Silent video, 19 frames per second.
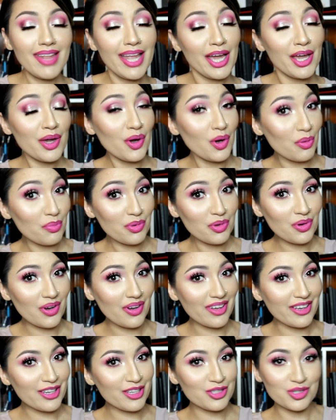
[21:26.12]
I hope you
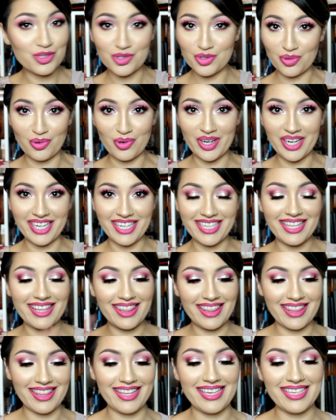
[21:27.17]
all enjoyed
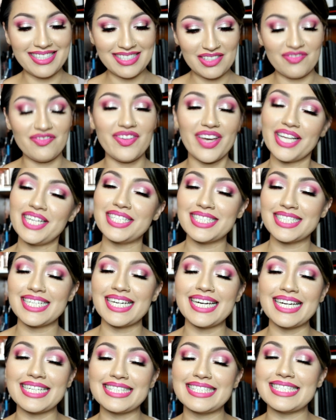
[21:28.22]
this
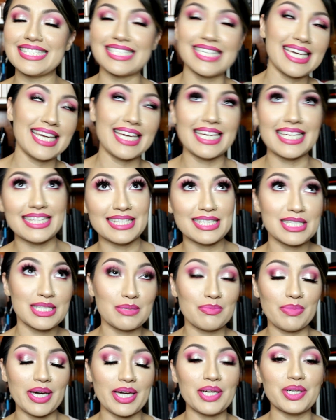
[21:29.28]
Valentine's Day
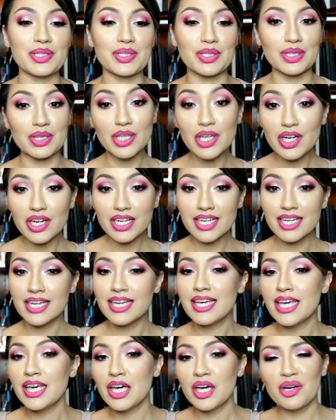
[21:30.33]
inspired look
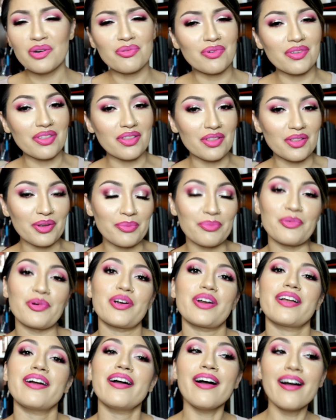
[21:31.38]
with a little more
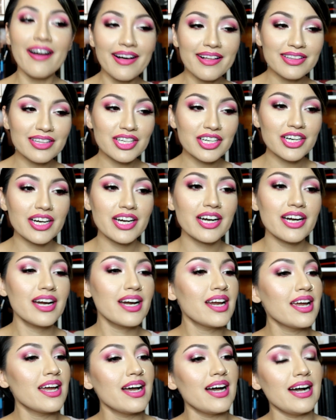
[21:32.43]
color.
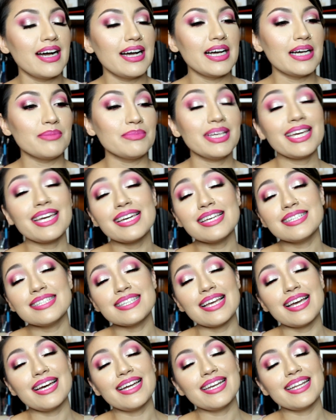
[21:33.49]
Like I
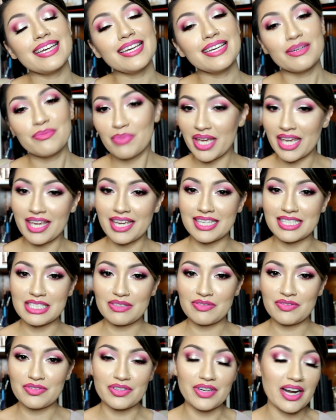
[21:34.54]
said, pink
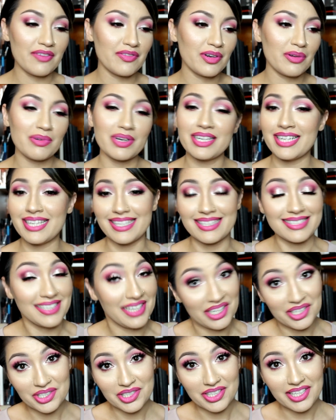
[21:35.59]
isn't for everyone. It's
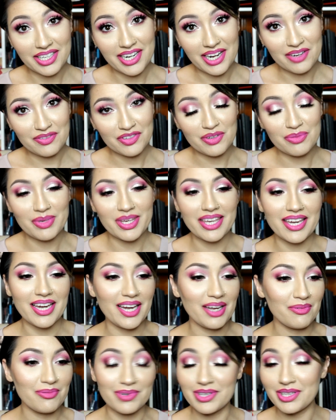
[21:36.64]
actually not for me.
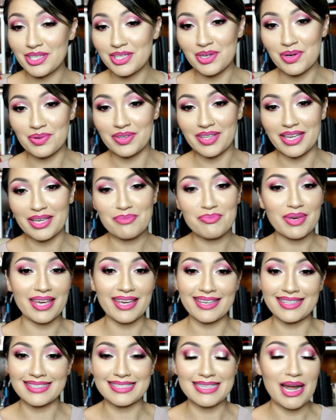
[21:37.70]
I really don't like
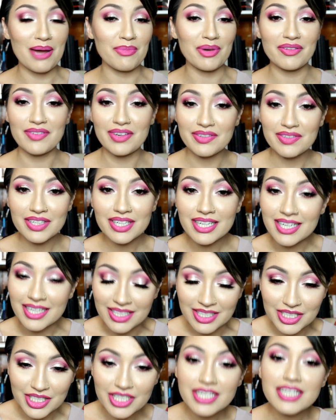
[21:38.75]
pink. It's not my favorite
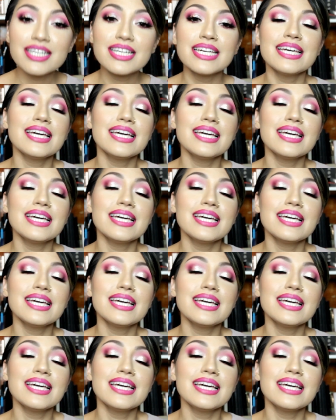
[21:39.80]
color.